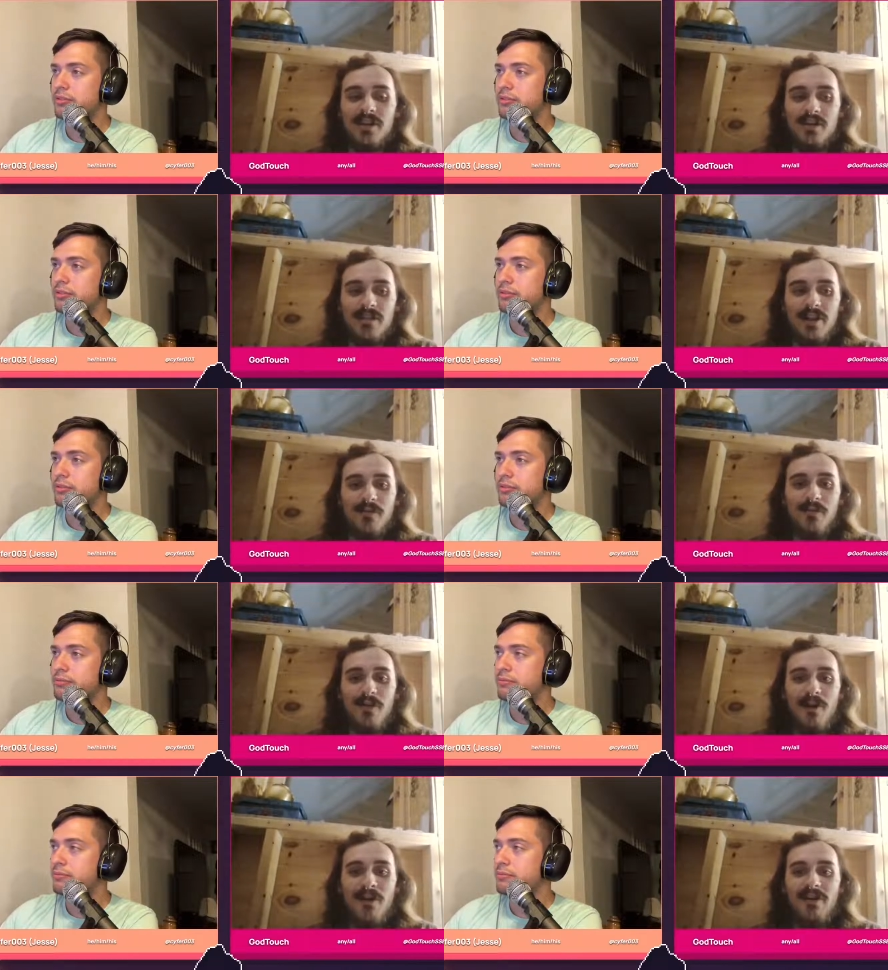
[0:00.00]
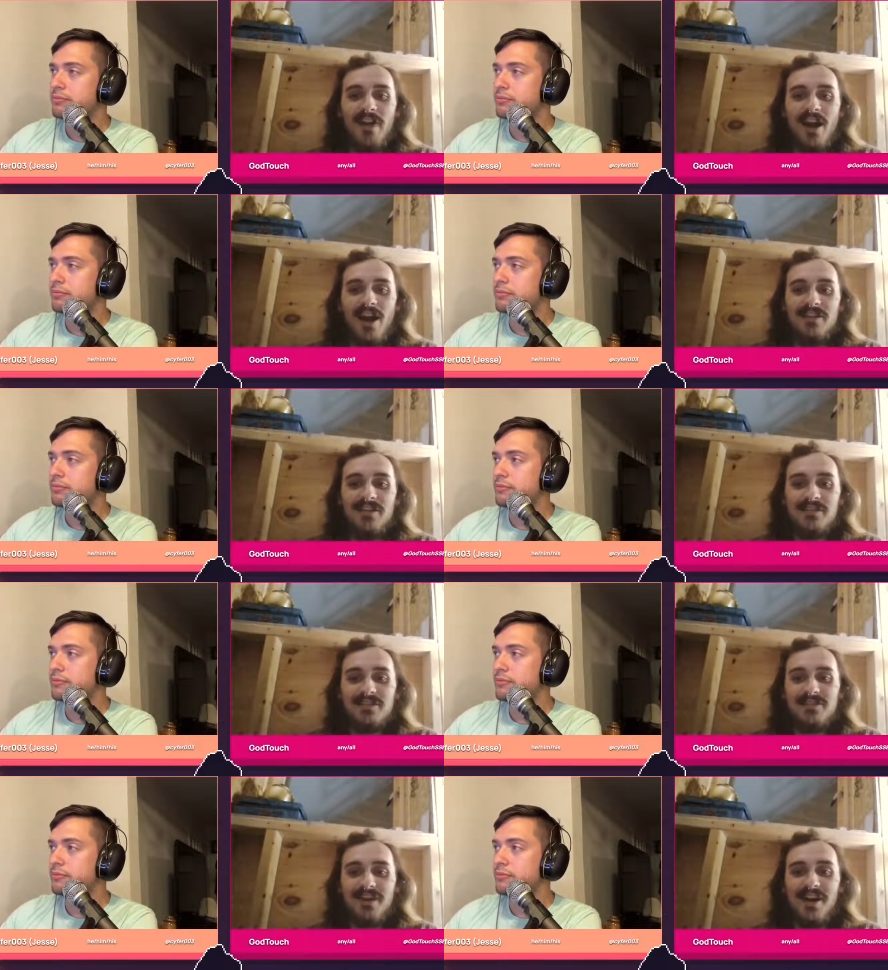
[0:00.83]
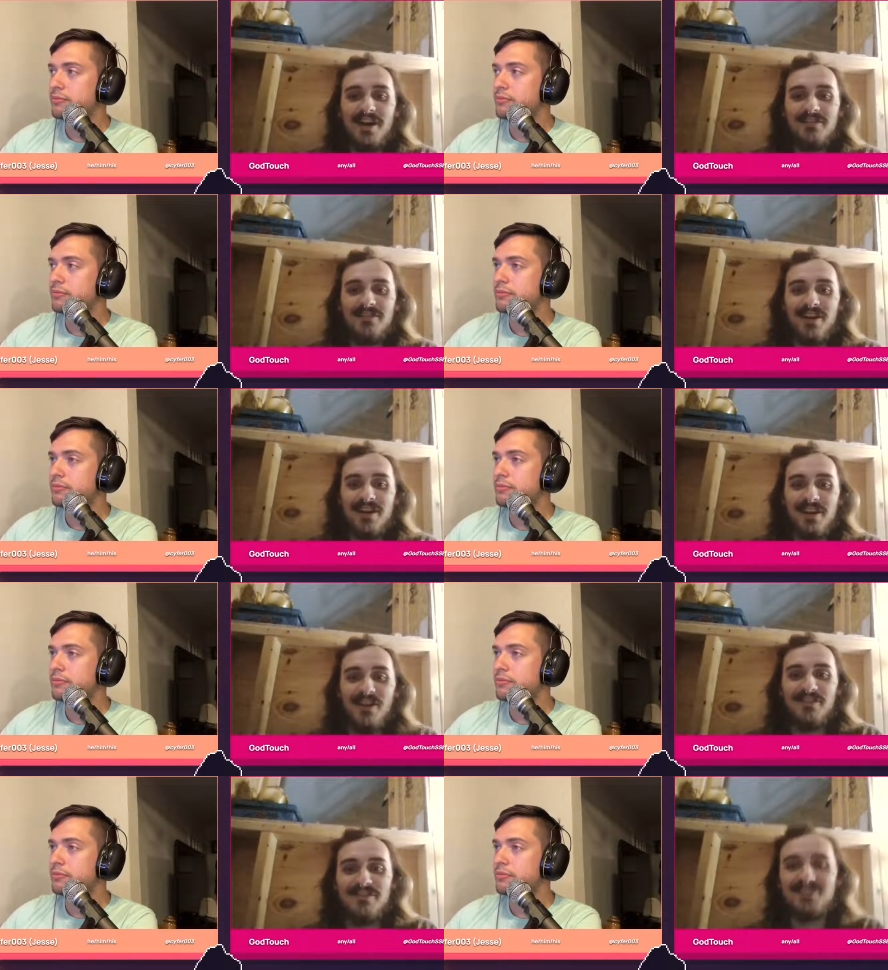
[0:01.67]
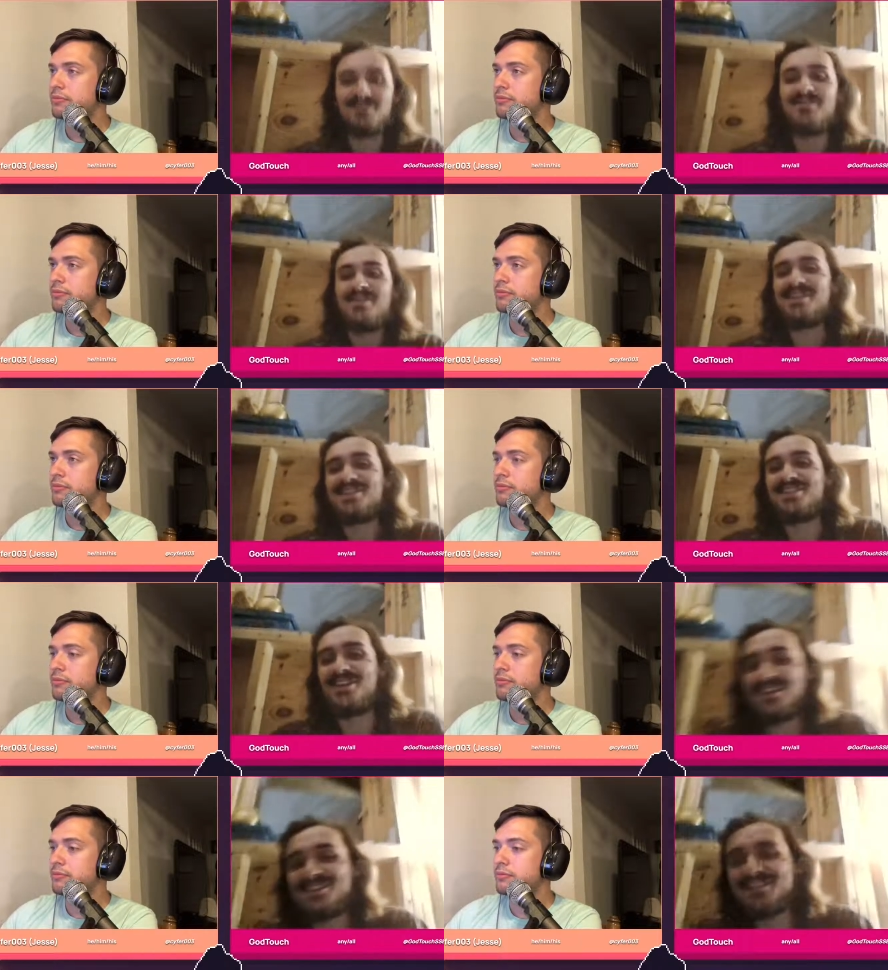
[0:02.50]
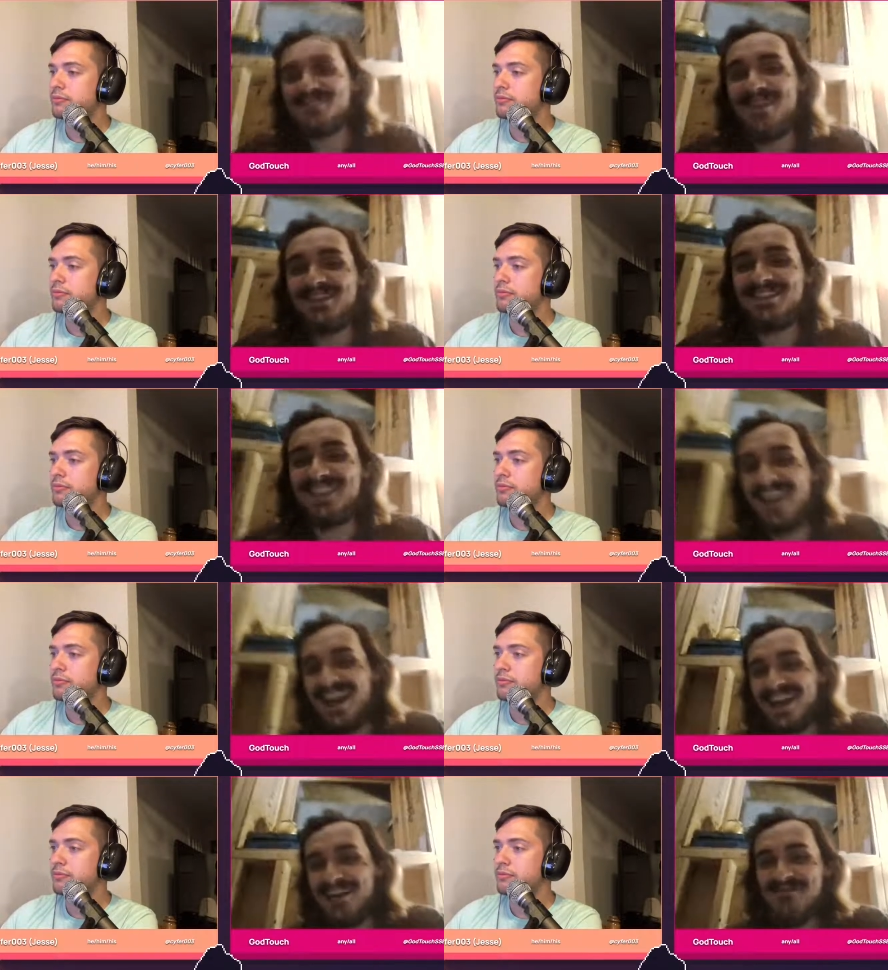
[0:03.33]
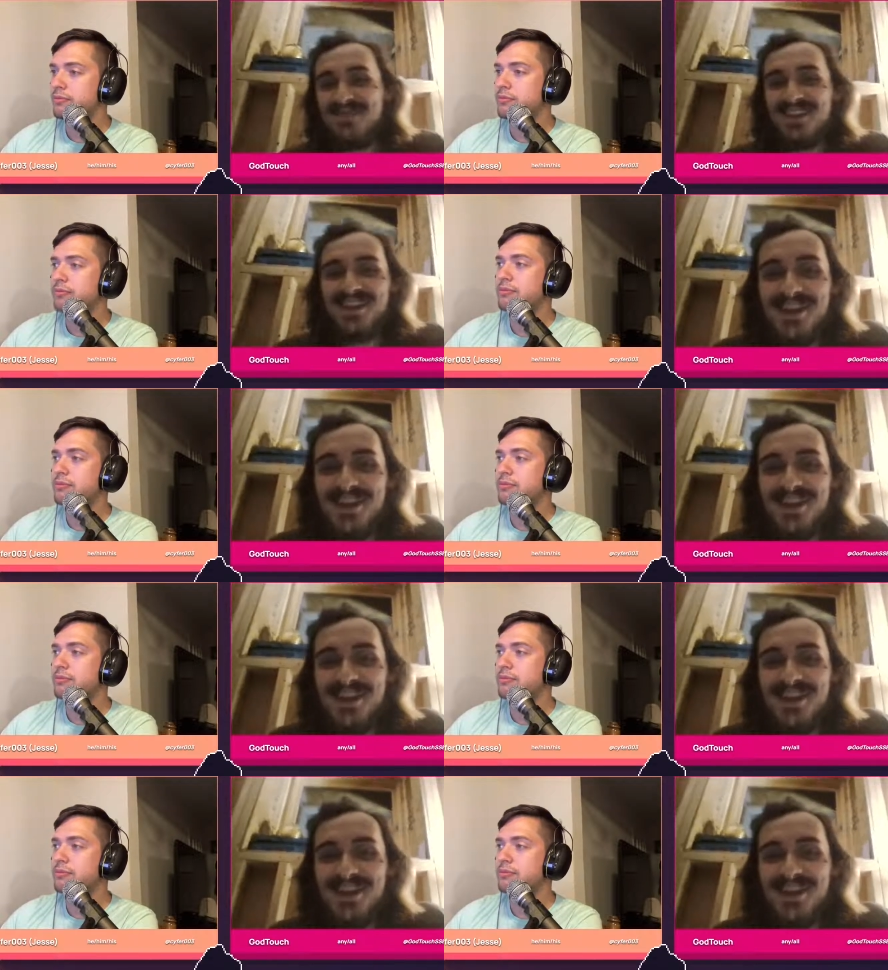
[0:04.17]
Speaker 1: Like we're all kind of like a little bit jerks about the game,